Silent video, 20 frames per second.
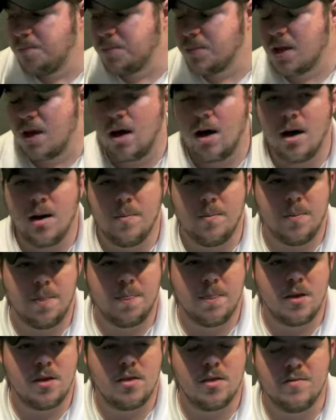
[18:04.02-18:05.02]
Uh,
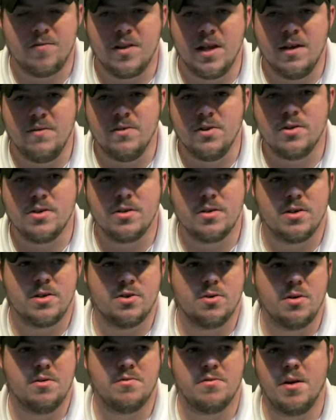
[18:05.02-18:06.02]
the flavors are
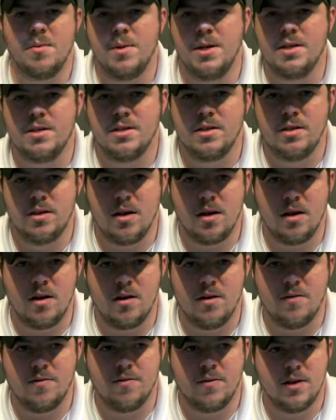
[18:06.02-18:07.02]
sort of reminiscent
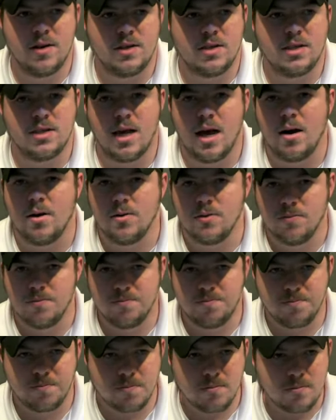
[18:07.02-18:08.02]
of a stout.
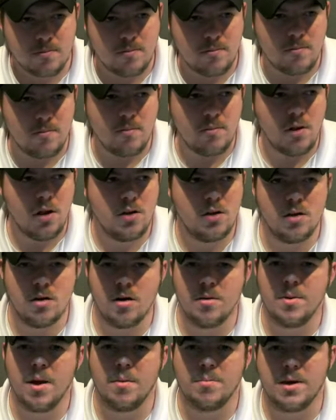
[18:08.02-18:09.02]
You know,
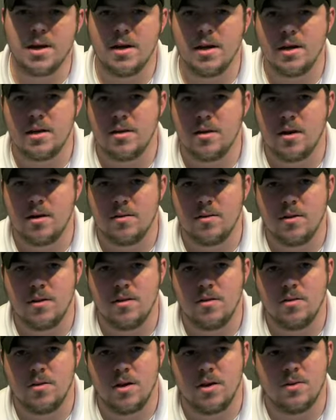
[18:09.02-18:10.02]
I'm getting uh,
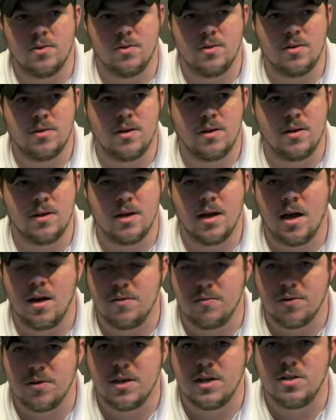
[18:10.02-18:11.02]
the,
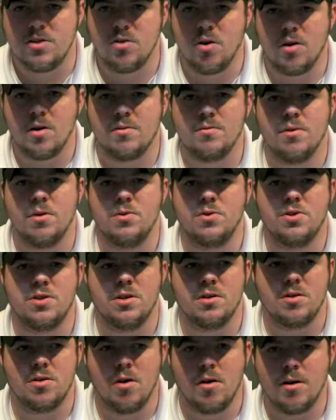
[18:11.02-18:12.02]
a really dark
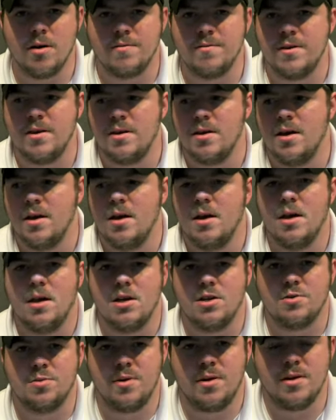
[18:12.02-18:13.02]
roasted coffee
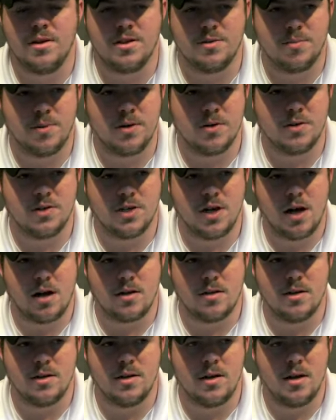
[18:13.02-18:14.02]
as well as bitter
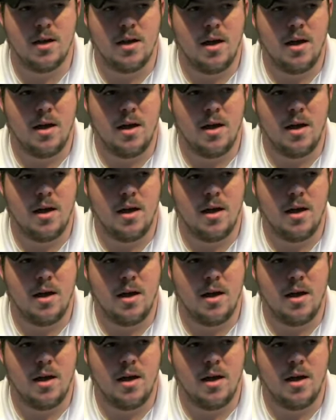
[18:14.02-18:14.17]
chocolate